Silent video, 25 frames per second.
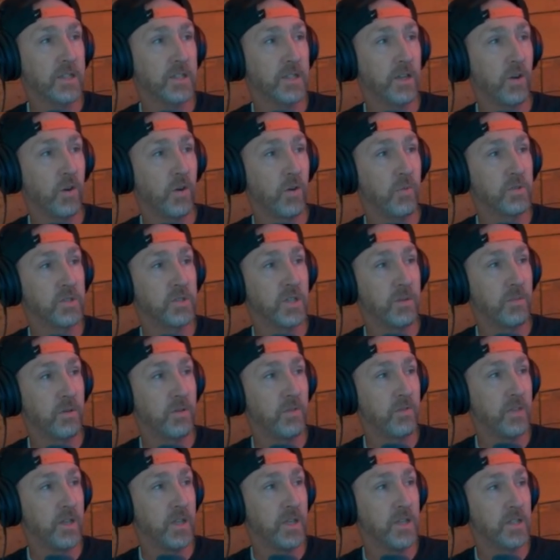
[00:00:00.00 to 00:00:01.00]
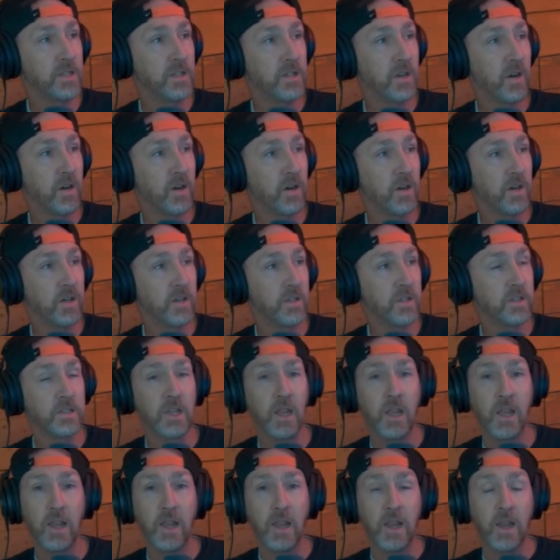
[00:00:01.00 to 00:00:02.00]
I hope some of these cards
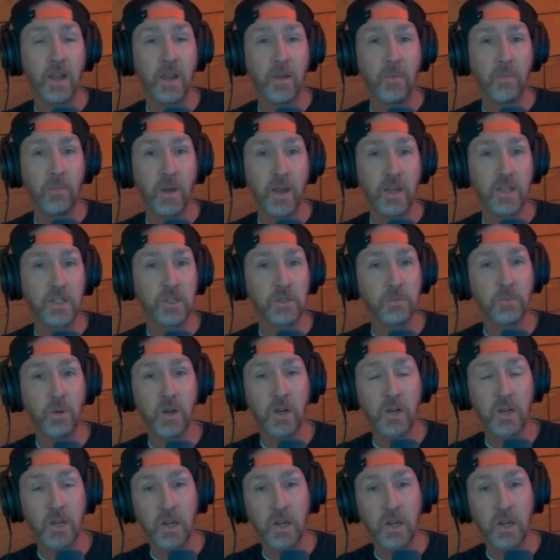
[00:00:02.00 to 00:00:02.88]
might spark